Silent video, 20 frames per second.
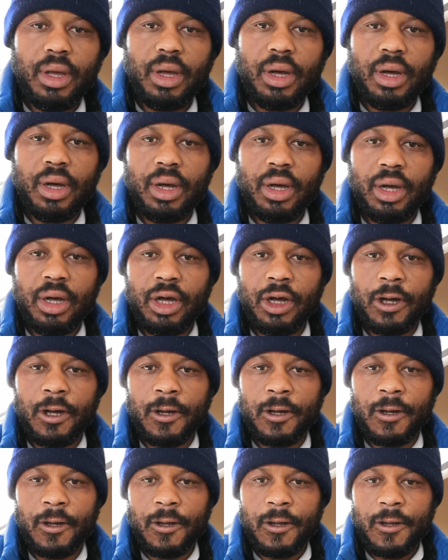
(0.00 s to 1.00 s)

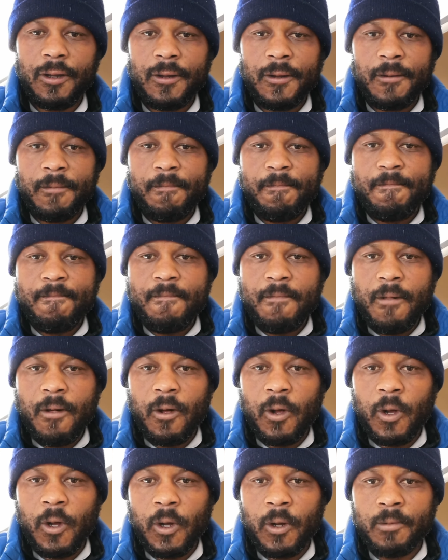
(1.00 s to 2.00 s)
Uh,
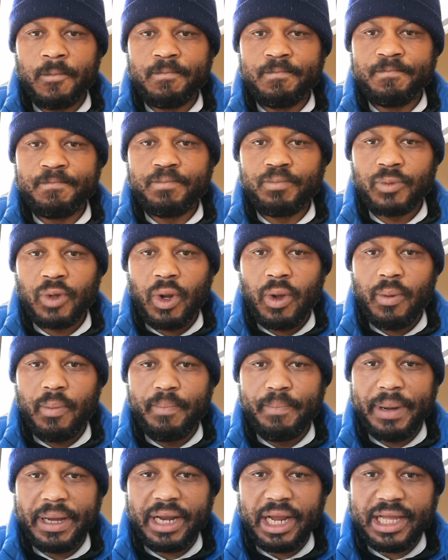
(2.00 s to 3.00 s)
um,
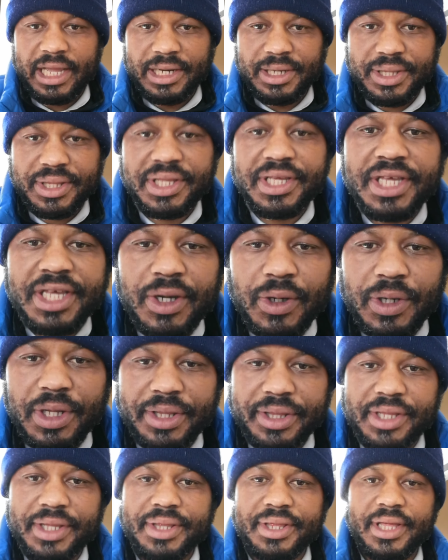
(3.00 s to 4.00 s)
but I can see on
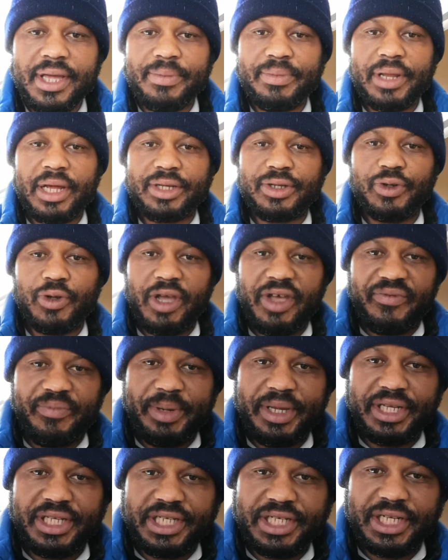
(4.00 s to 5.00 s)
the system that you have
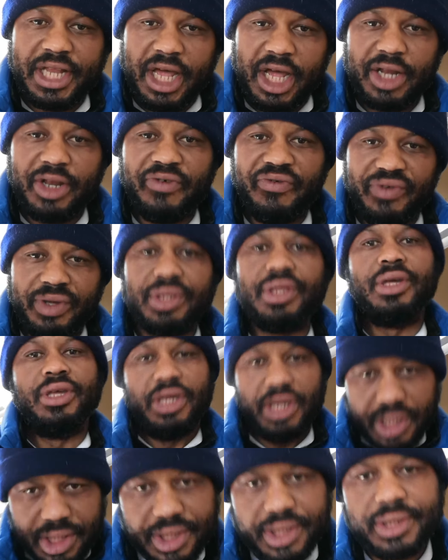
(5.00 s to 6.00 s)
been denied the visa.
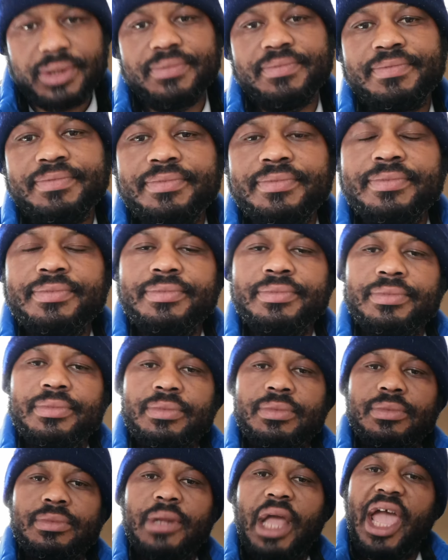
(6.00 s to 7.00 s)
Yes,
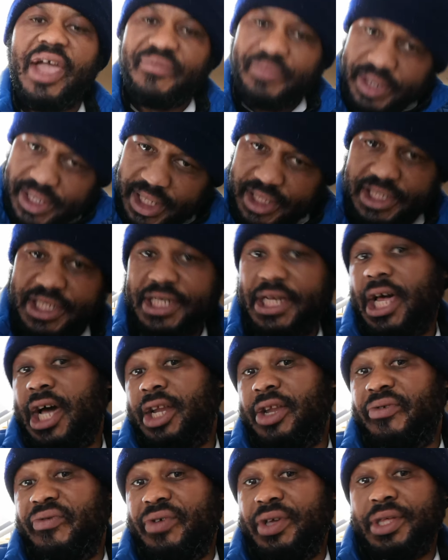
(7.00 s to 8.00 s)
I have been
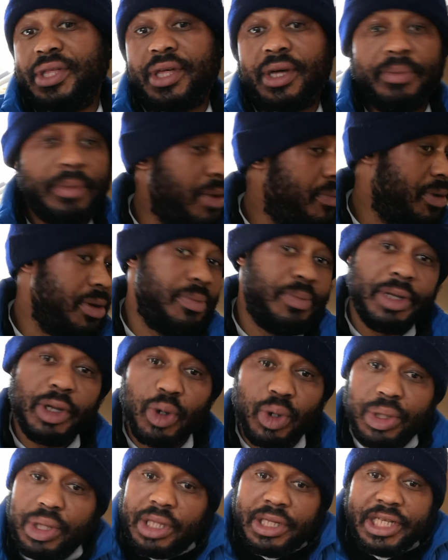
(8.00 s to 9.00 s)
denied the visa maybe
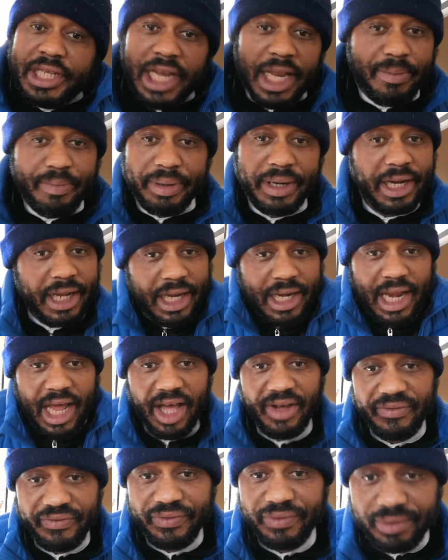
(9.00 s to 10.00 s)
because I didn't bring
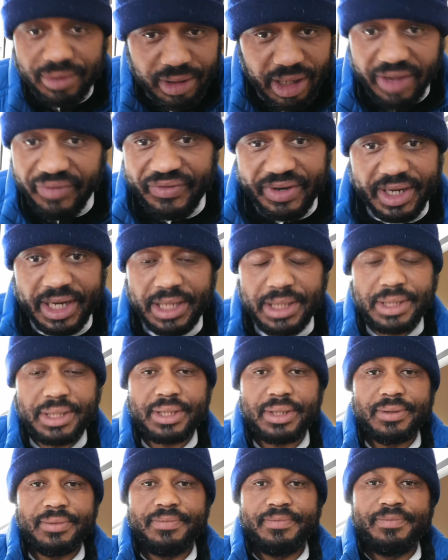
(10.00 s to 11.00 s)
enough evidence.